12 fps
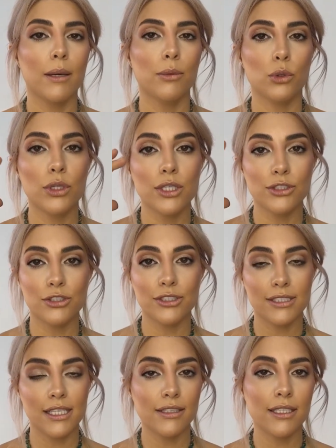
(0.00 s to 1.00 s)
I'm going
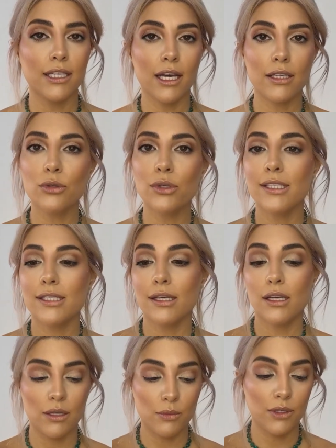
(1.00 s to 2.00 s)
to set the cut crease
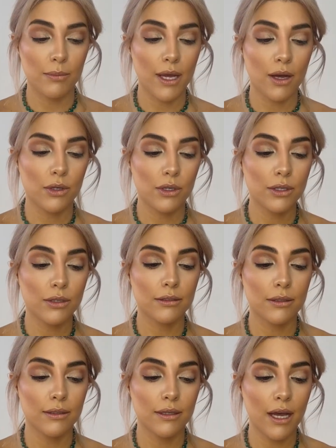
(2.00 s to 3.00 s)
area with powder.
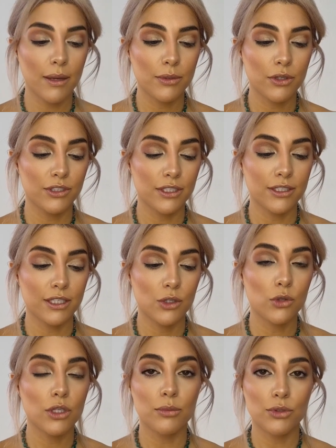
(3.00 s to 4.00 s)
I'm using the
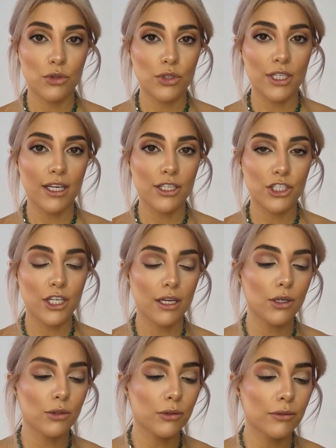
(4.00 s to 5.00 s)
Huda Beauty
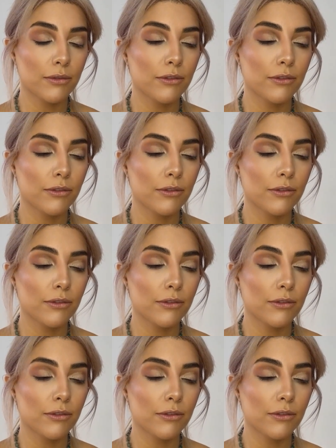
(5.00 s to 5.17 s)
eyeshadow.